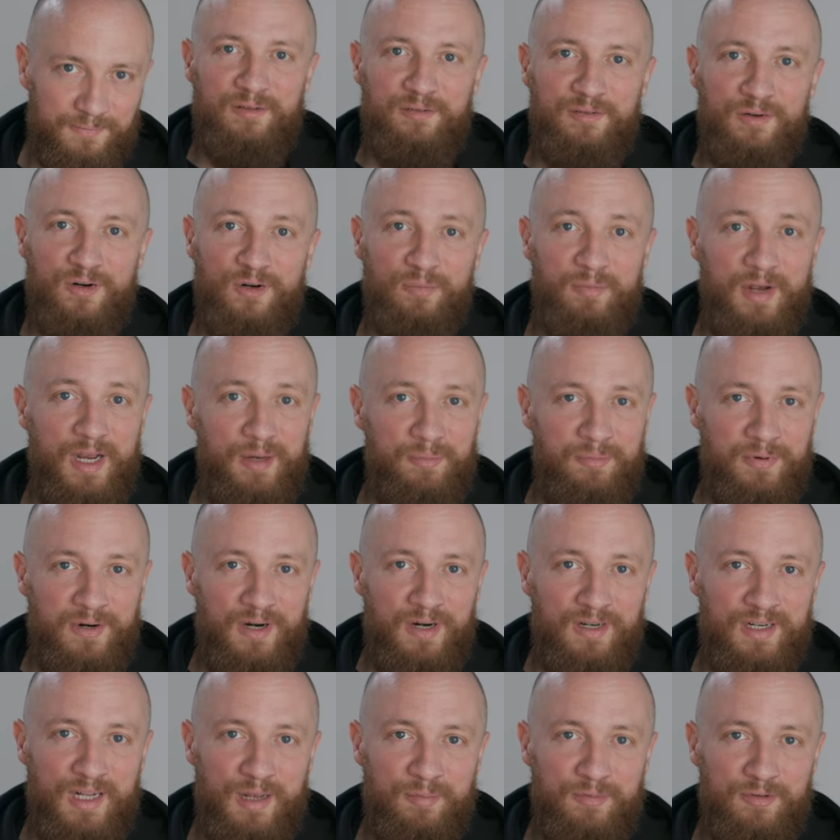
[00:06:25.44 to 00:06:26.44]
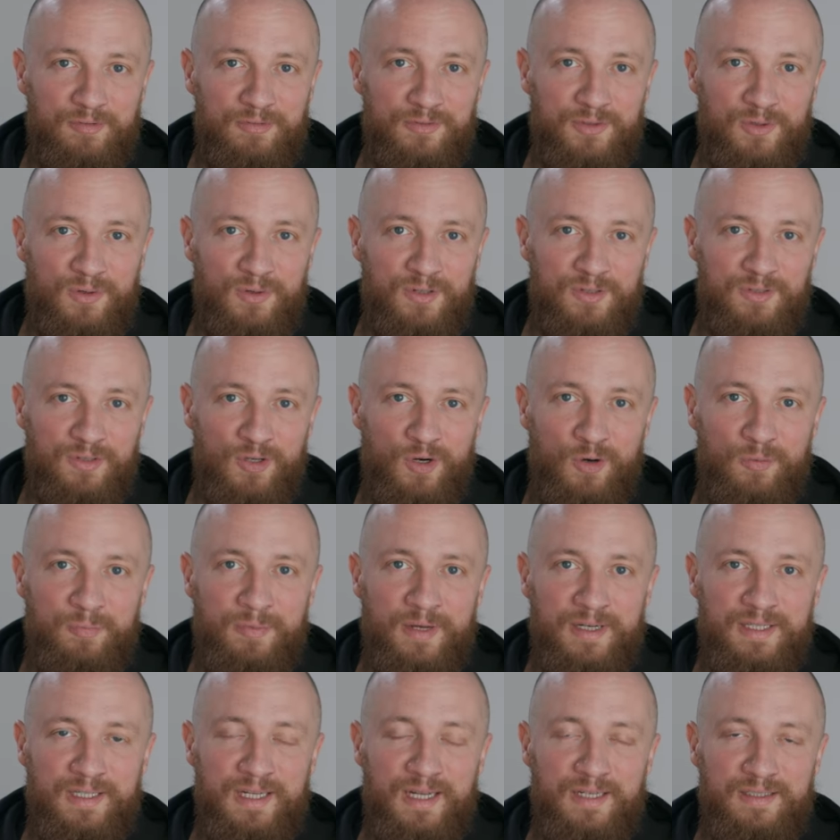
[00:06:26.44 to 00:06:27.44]
For my part, I'm of course
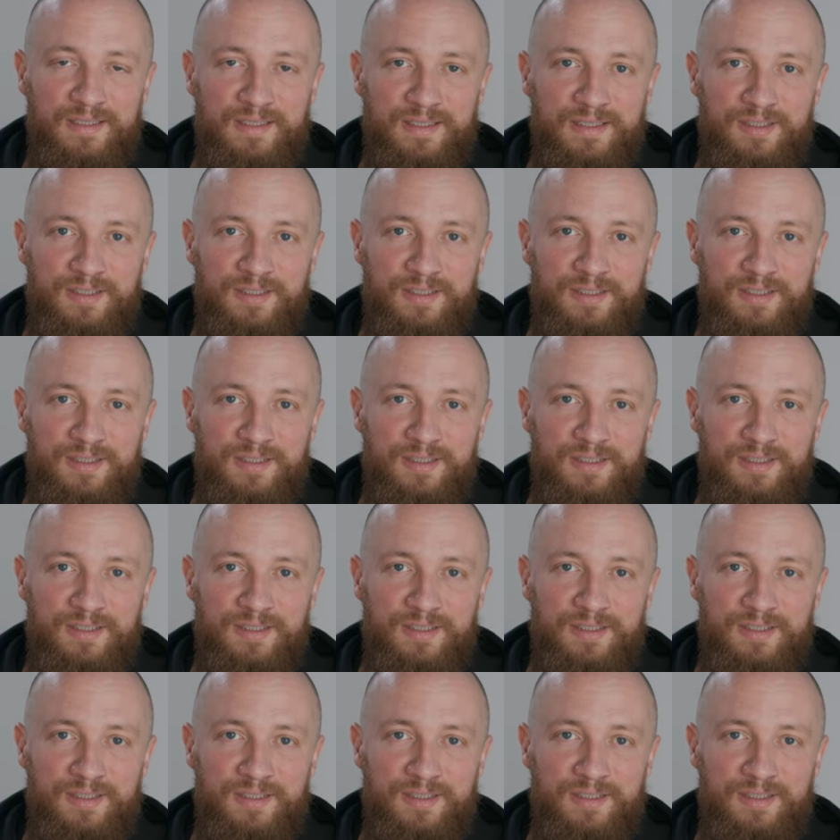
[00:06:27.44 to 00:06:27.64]
hoping that